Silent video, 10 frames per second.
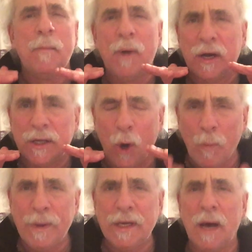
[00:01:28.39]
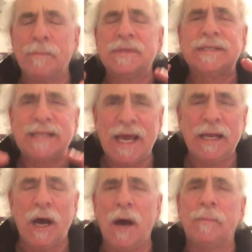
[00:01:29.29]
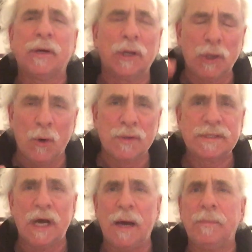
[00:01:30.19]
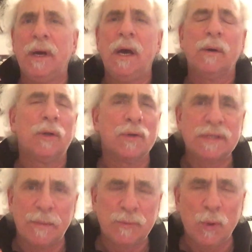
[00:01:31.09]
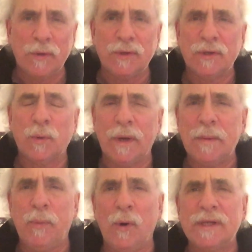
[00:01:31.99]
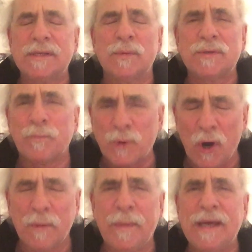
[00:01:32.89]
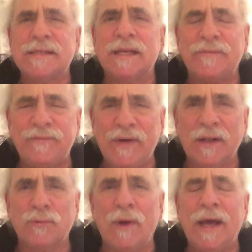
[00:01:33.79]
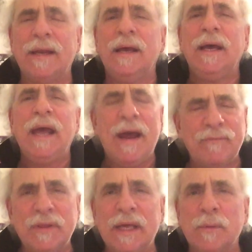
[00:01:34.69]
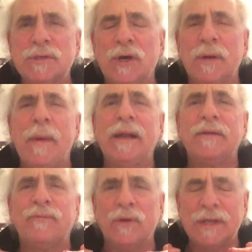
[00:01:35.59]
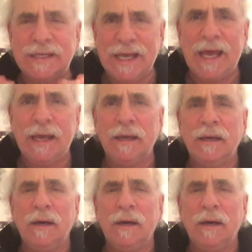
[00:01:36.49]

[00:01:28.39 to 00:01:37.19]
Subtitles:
Market opened up, stayed up, closed up 220 points. It was broad-based. It felt right. Everything was good about it for the day.